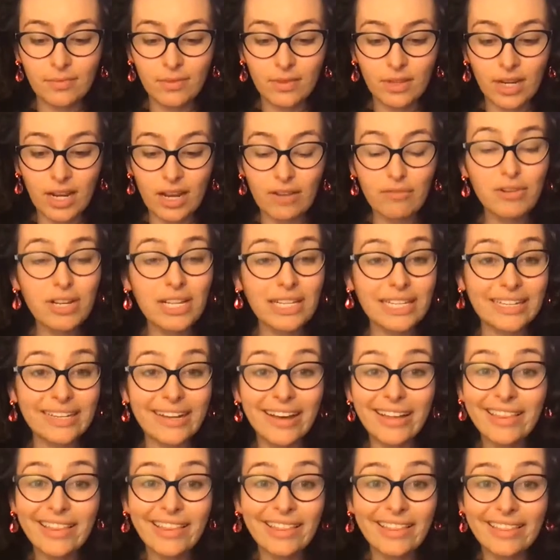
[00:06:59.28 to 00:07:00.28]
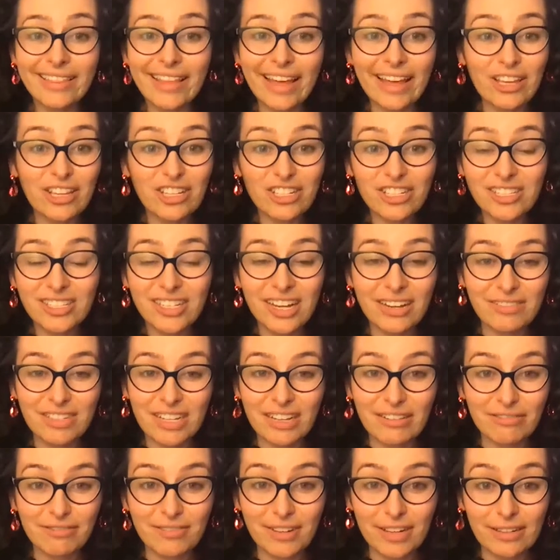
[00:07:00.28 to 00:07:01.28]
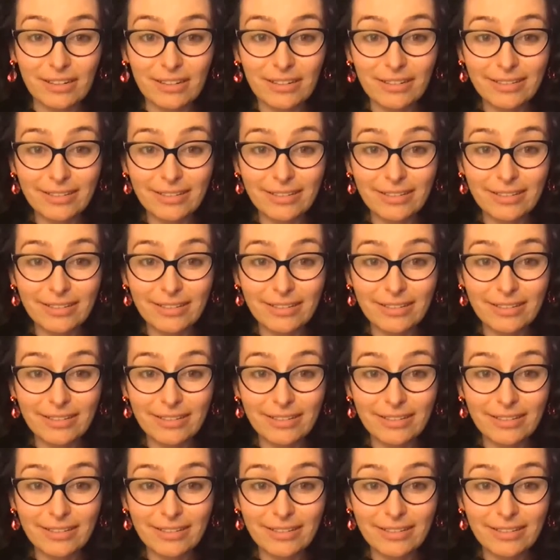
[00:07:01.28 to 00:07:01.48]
And really, other than that, you just have to have fun.